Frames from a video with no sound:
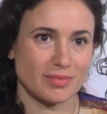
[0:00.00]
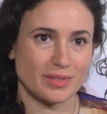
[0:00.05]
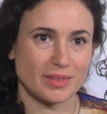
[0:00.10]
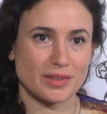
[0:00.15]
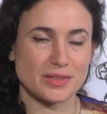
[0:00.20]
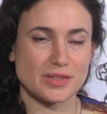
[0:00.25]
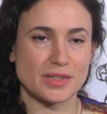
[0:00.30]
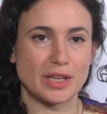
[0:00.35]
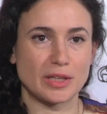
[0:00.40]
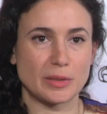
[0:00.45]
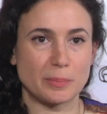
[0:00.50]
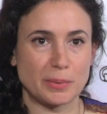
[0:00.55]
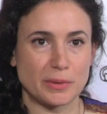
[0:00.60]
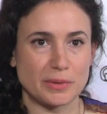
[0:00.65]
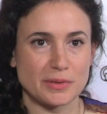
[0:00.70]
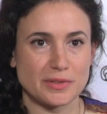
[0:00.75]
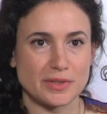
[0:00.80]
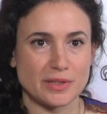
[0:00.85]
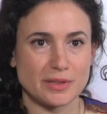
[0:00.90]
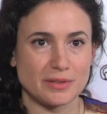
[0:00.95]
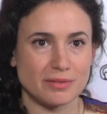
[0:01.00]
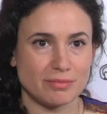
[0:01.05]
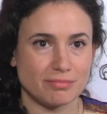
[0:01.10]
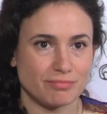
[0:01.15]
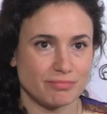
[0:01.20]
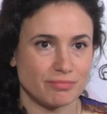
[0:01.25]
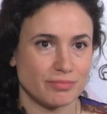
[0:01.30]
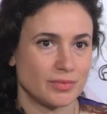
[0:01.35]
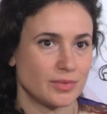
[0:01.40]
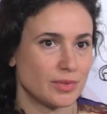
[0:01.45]
there's another person,
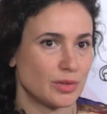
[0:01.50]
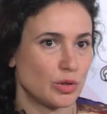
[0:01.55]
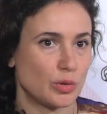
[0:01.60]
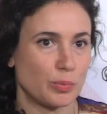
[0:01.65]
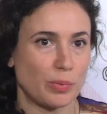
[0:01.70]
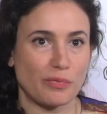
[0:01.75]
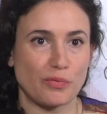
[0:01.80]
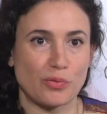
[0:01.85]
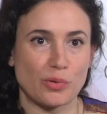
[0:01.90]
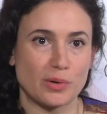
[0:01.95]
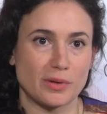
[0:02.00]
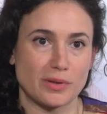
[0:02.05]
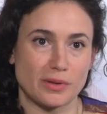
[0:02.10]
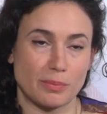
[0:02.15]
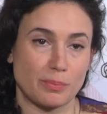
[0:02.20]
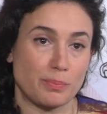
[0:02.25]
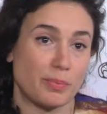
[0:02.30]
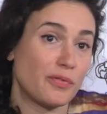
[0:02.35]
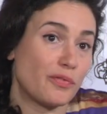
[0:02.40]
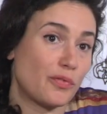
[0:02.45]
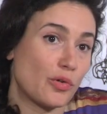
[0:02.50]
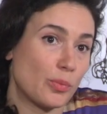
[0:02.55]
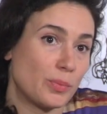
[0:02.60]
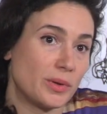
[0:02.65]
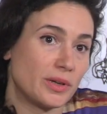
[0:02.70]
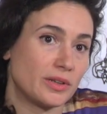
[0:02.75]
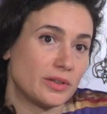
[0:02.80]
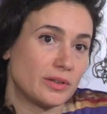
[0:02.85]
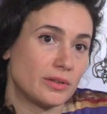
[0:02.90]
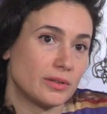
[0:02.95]
you're
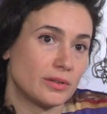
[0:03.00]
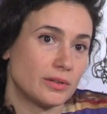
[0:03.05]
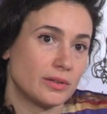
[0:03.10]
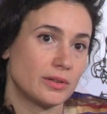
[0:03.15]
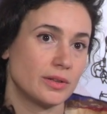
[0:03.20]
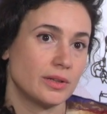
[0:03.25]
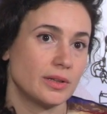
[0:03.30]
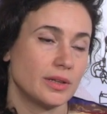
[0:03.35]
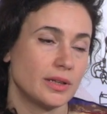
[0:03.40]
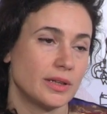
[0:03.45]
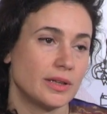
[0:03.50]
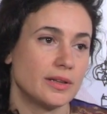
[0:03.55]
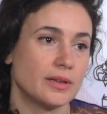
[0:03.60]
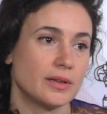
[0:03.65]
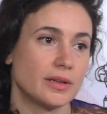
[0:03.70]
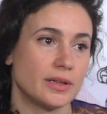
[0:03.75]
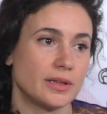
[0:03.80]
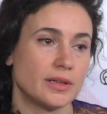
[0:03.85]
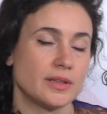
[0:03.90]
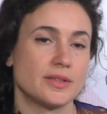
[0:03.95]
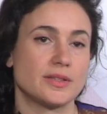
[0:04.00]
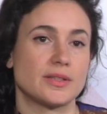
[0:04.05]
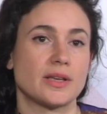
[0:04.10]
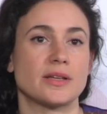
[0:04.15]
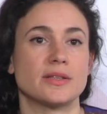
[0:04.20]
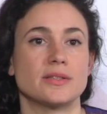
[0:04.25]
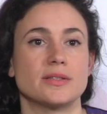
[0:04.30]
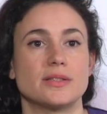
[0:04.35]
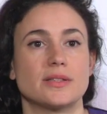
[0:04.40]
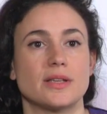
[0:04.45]
performing in a
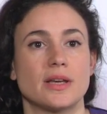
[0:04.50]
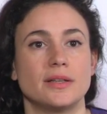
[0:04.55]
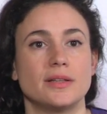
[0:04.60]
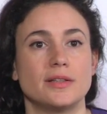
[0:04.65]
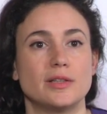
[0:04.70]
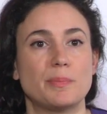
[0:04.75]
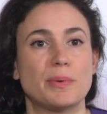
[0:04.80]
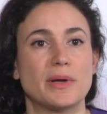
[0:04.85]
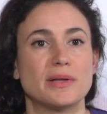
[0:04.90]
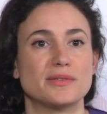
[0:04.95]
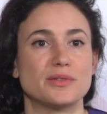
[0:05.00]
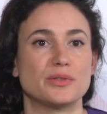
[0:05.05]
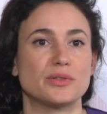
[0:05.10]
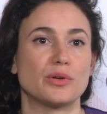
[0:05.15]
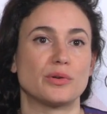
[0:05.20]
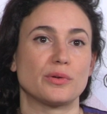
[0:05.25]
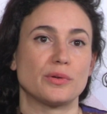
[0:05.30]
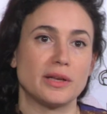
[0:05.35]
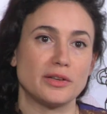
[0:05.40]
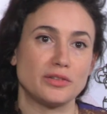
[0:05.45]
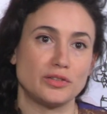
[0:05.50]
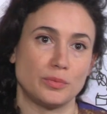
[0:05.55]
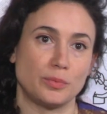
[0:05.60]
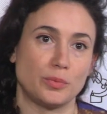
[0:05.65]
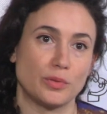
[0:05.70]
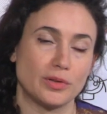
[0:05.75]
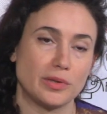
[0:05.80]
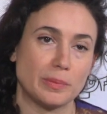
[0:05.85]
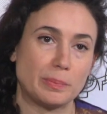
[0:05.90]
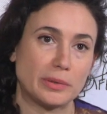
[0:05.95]
sense, and it depends on your relationship
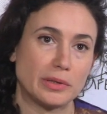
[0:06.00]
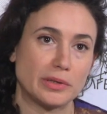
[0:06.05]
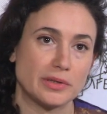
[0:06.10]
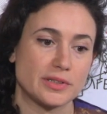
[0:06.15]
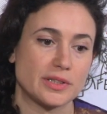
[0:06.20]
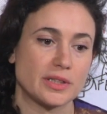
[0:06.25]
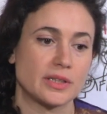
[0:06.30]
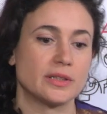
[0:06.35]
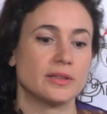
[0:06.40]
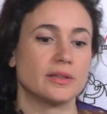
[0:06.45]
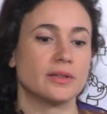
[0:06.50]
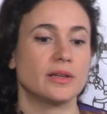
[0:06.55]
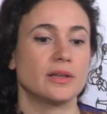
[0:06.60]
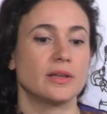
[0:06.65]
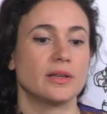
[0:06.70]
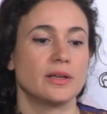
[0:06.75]
with the person.